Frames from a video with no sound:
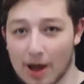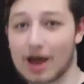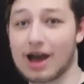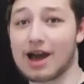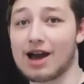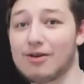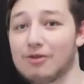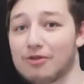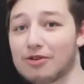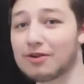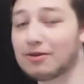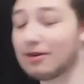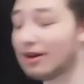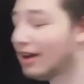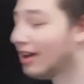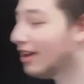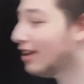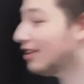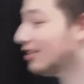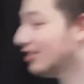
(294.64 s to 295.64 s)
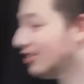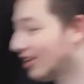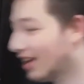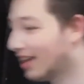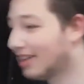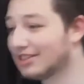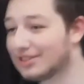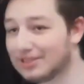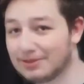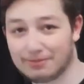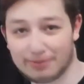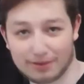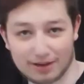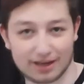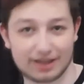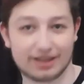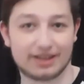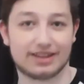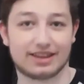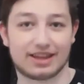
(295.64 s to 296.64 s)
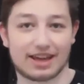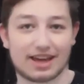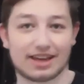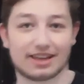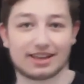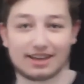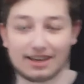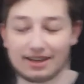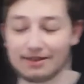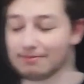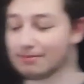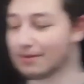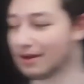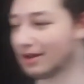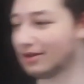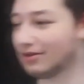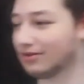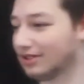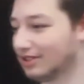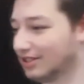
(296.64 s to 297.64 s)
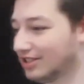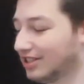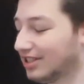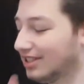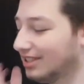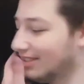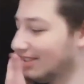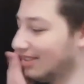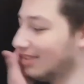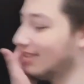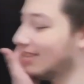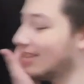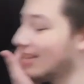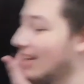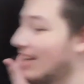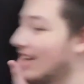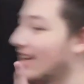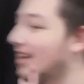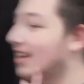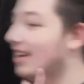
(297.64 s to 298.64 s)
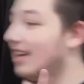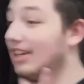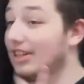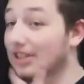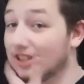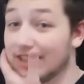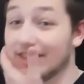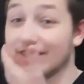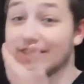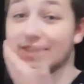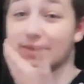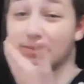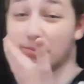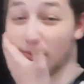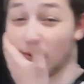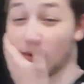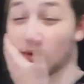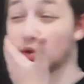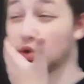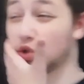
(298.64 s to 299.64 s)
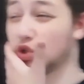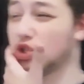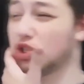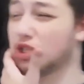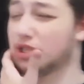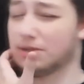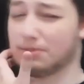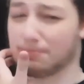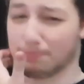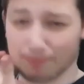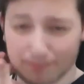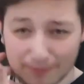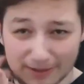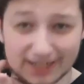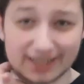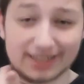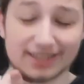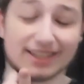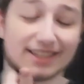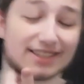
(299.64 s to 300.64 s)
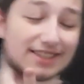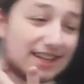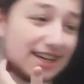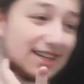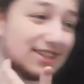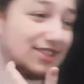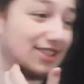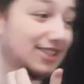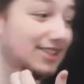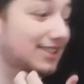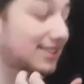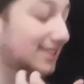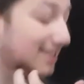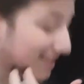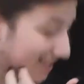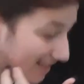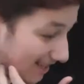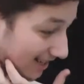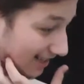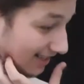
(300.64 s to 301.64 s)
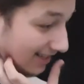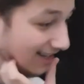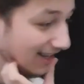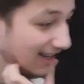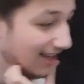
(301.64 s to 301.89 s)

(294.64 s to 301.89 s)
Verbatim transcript: power to actually play that game. By the way, Jesus, and you need some speed. It's actually insane.